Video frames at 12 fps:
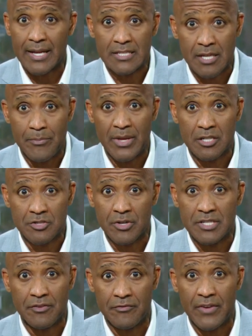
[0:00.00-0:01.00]
his
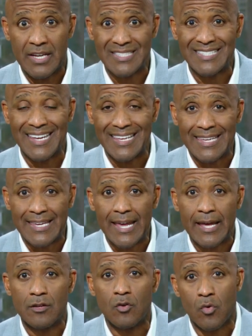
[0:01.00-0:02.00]
administration faced to
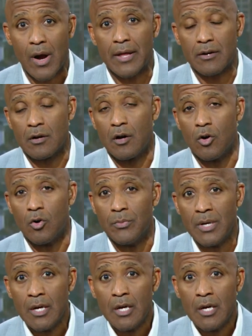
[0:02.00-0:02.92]
get Griner home.